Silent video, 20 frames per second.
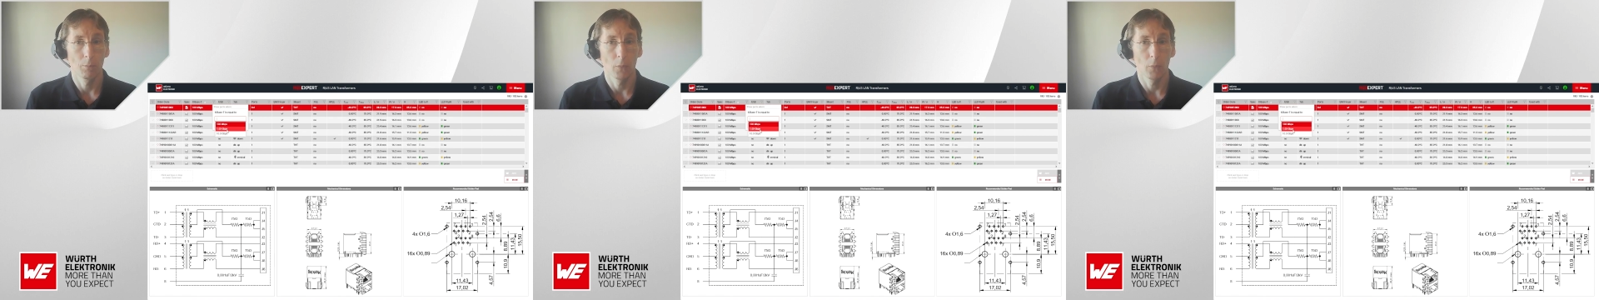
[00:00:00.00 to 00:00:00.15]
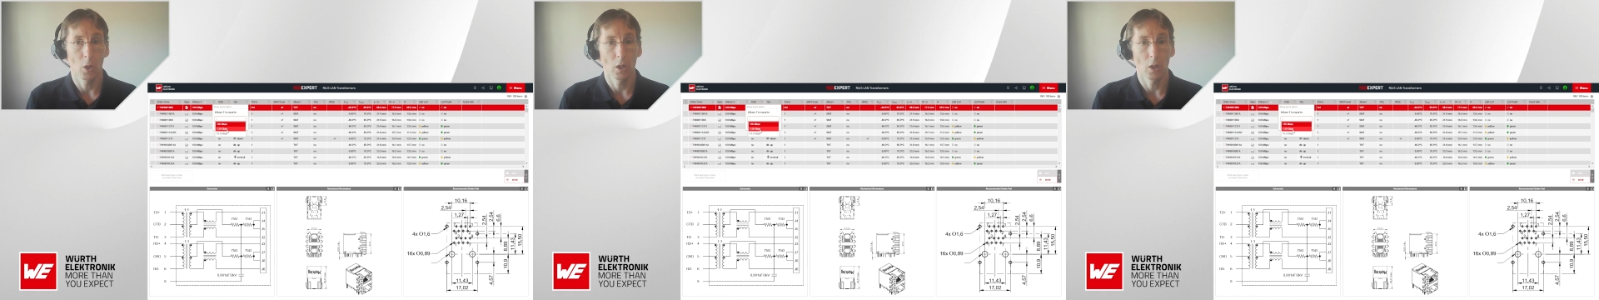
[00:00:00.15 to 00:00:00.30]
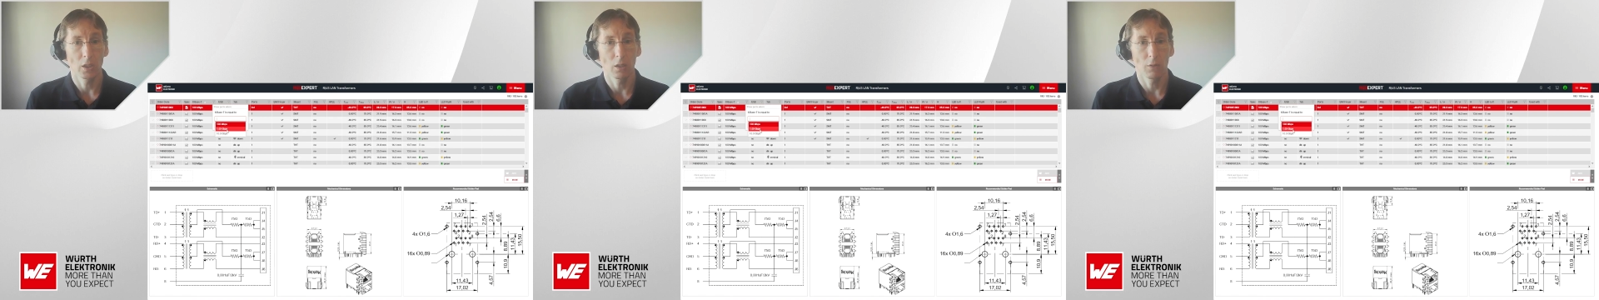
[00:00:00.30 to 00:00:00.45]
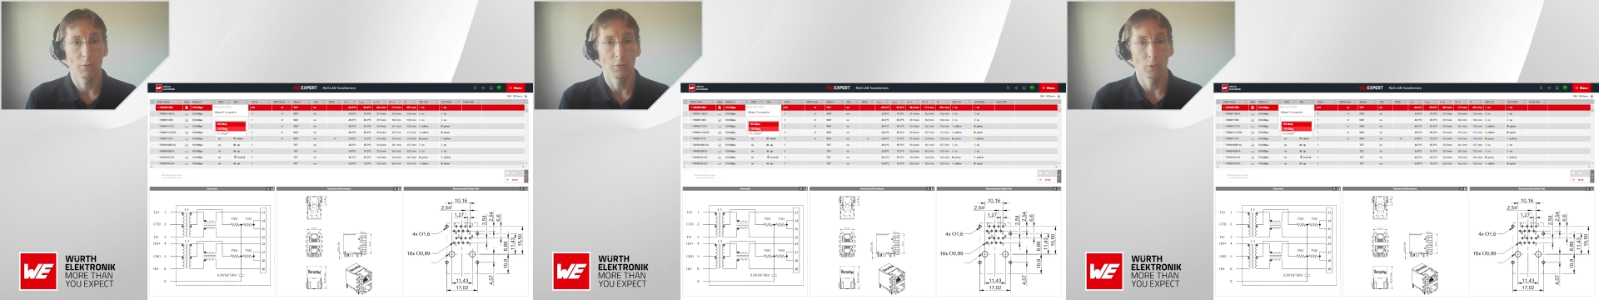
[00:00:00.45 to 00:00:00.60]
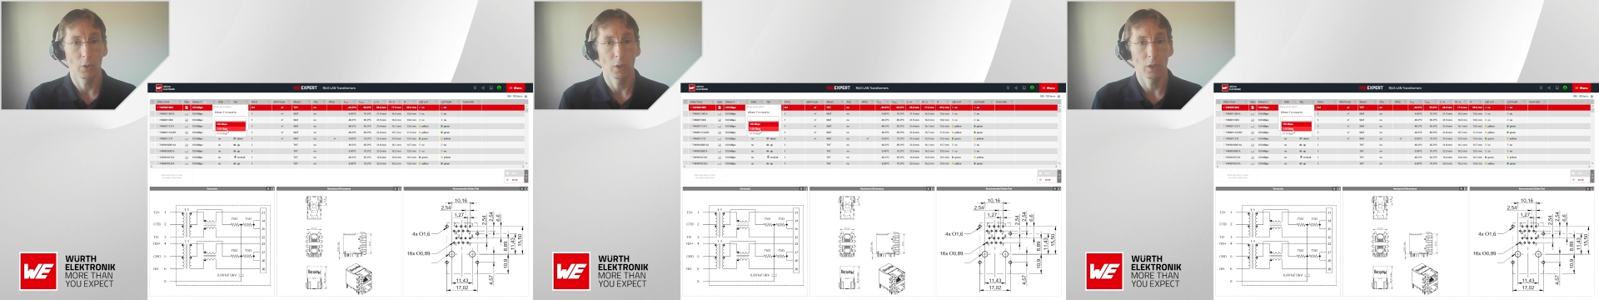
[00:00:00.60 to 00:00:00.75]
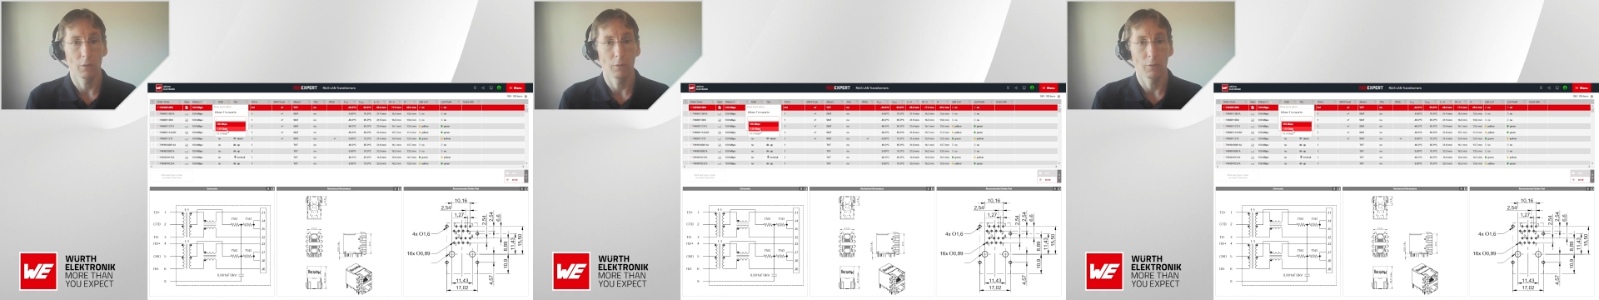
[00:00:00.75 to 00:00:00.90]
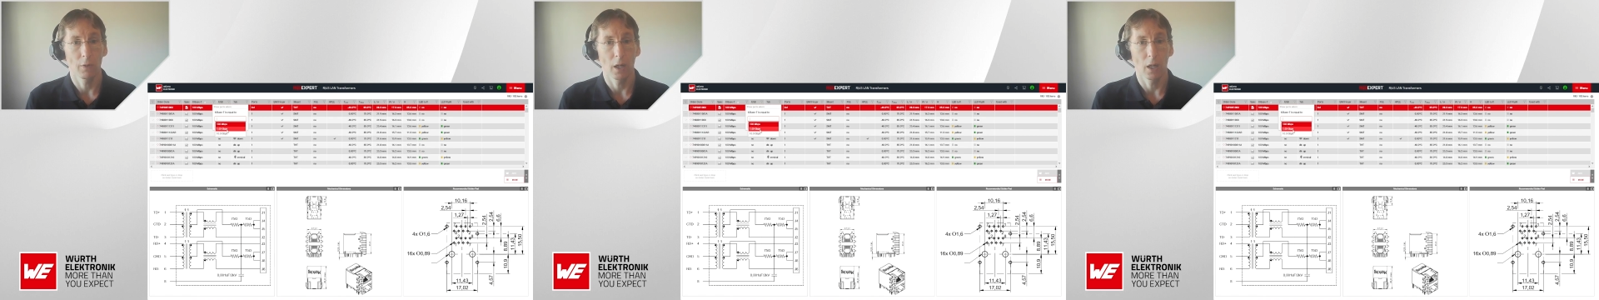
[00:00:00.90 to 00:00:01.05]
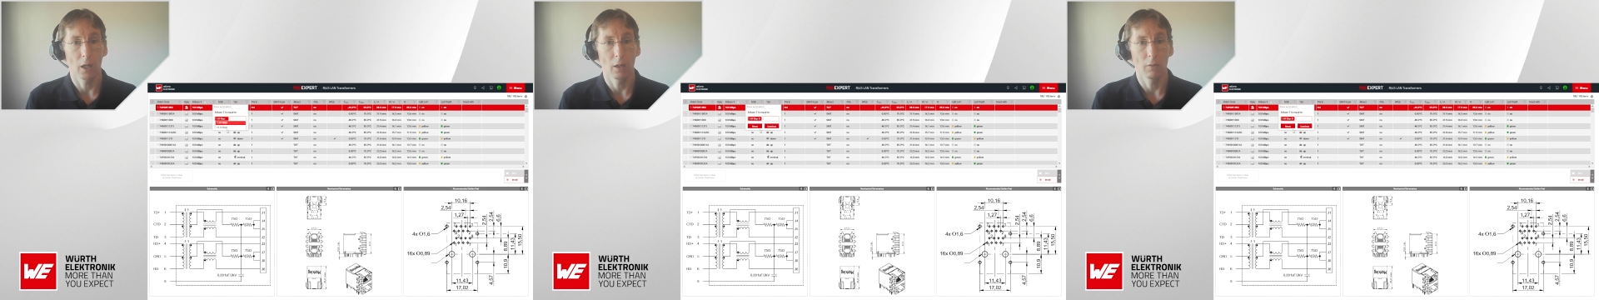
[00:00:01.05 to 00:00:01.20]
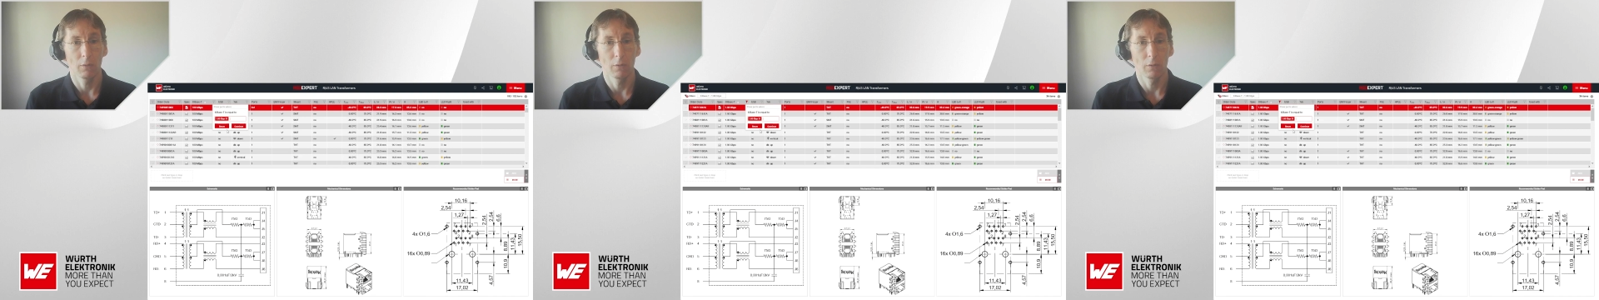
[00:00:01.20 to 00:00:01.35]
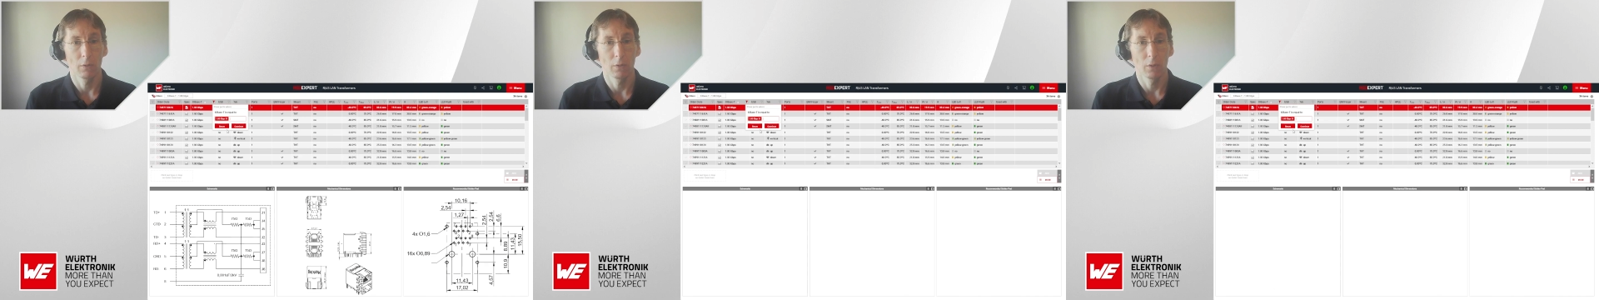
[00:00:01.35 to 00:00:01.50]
RJ45.